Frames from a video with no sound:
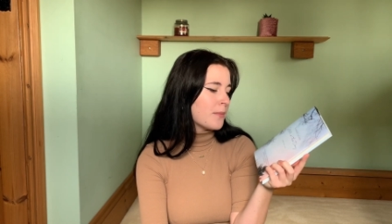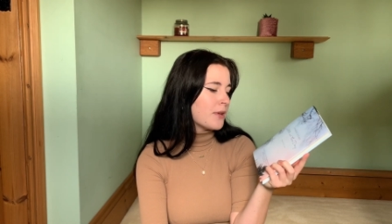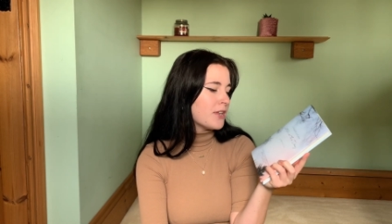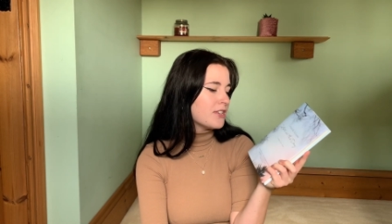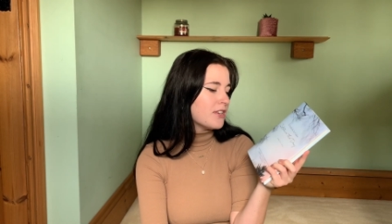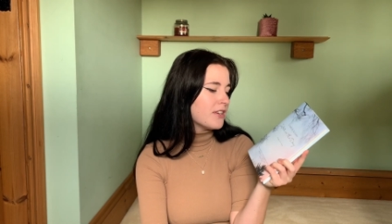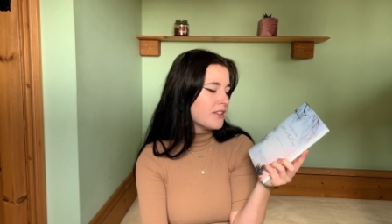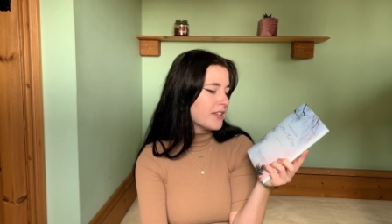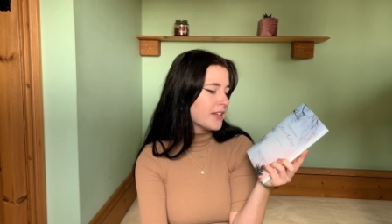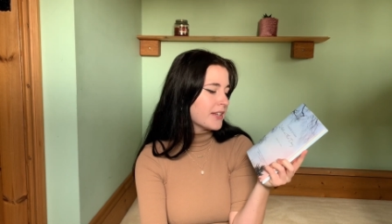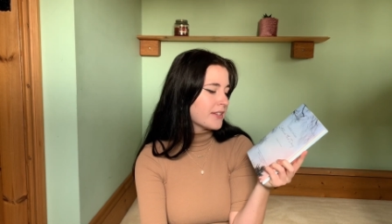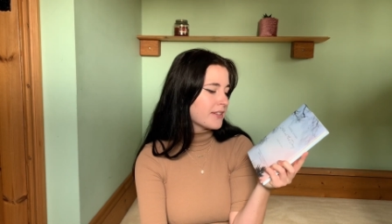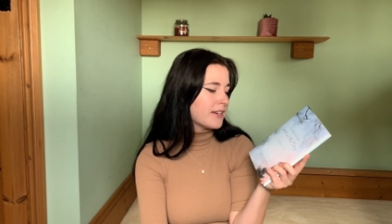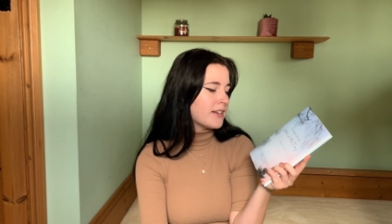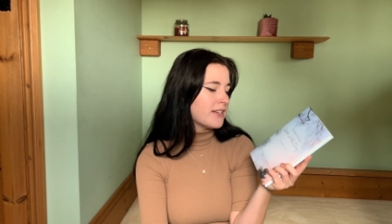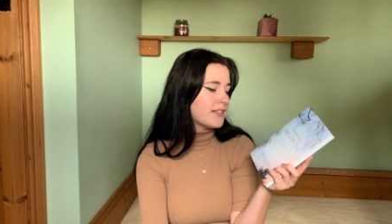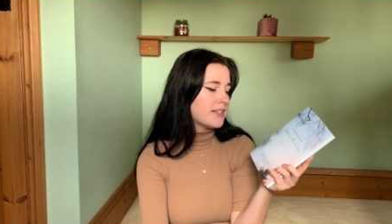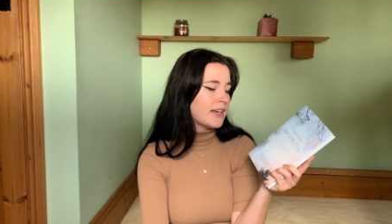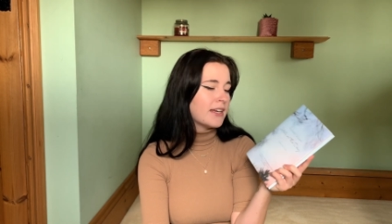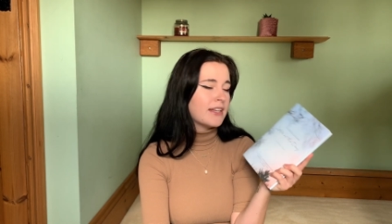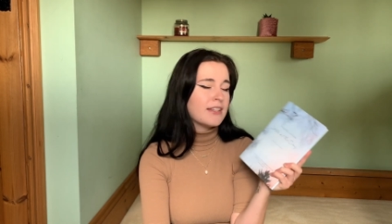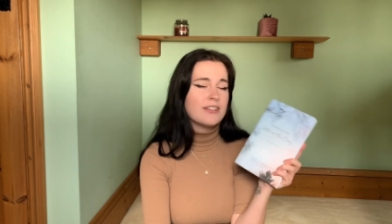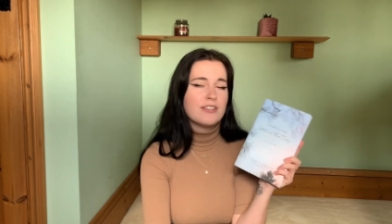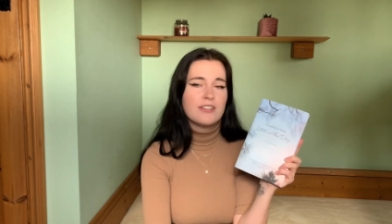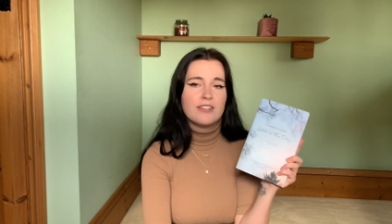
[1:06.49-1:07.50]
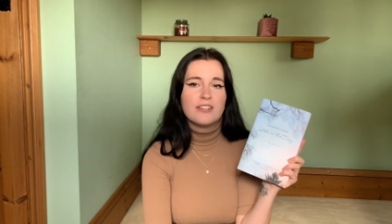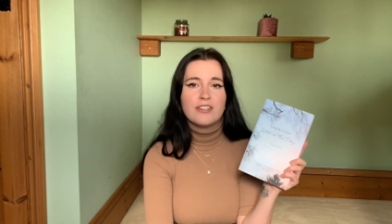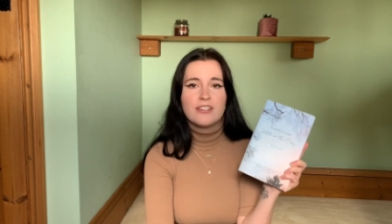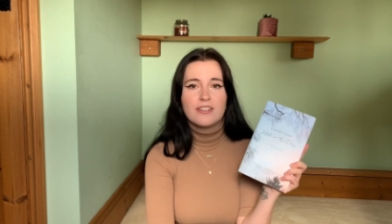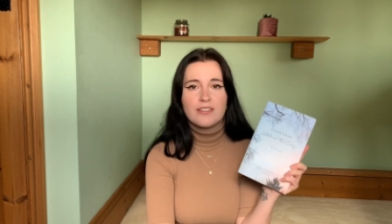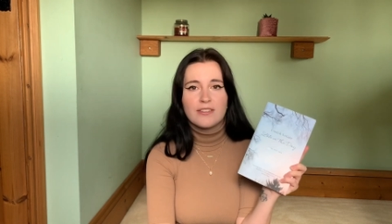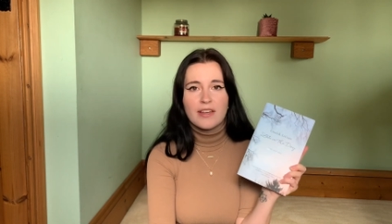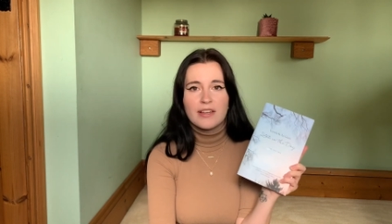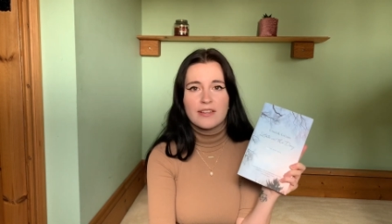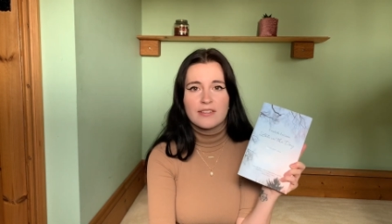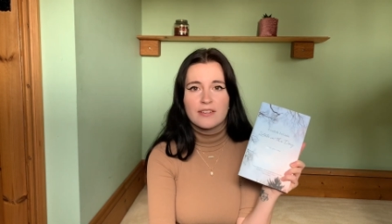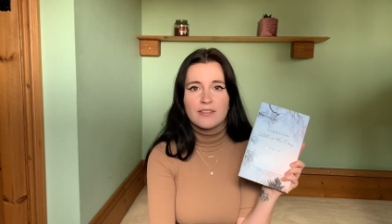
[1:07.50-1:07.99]
2010 to
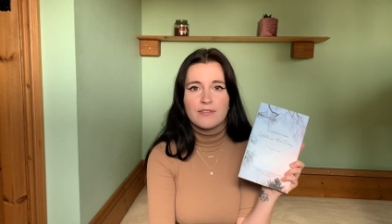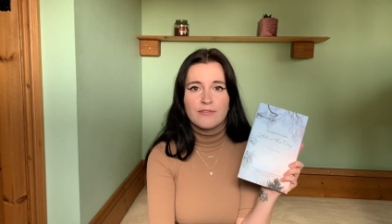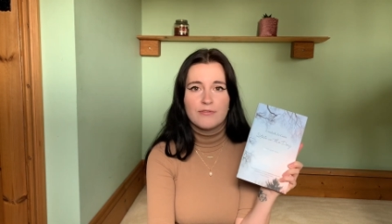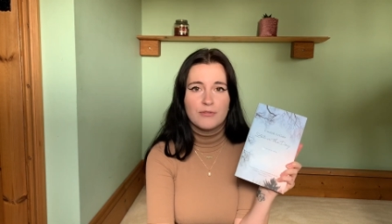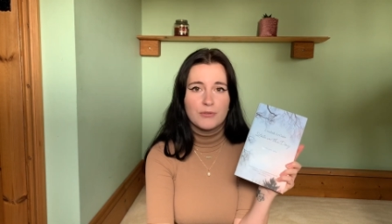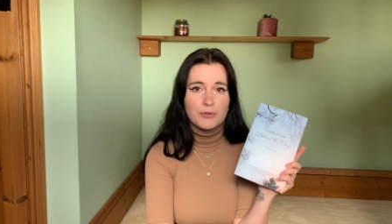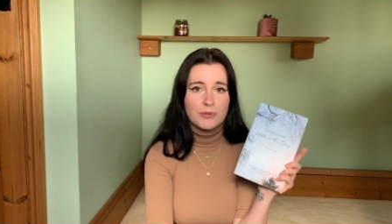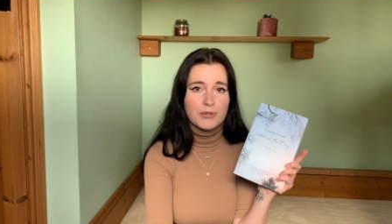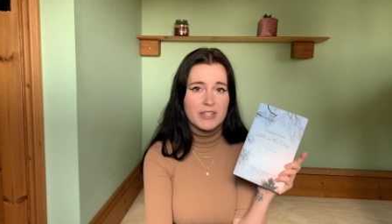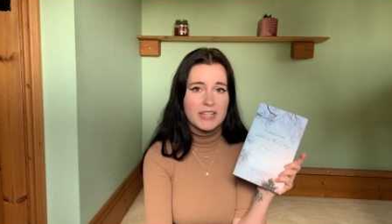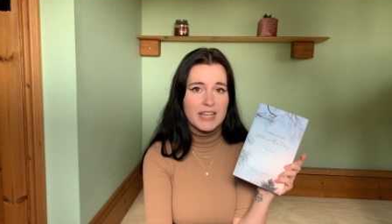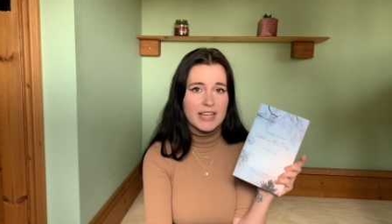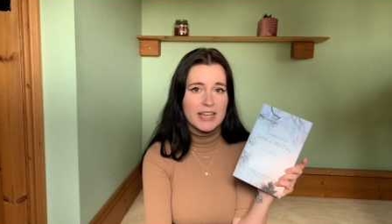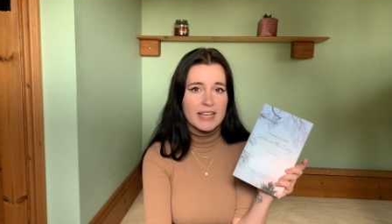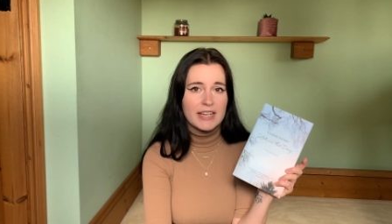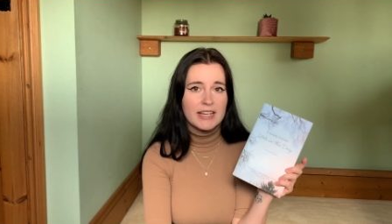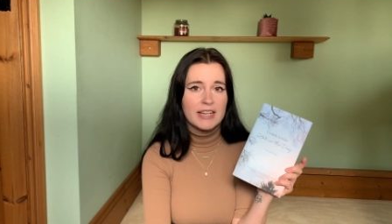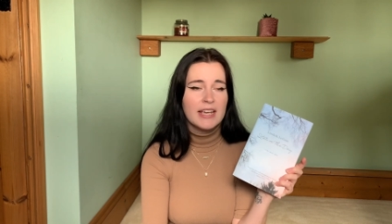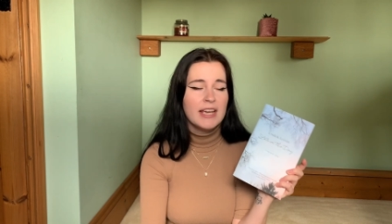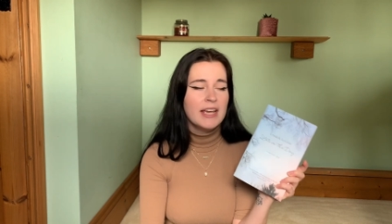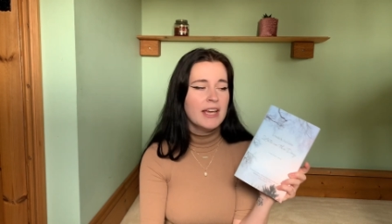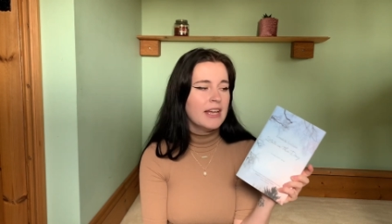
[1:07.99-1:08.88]
2014.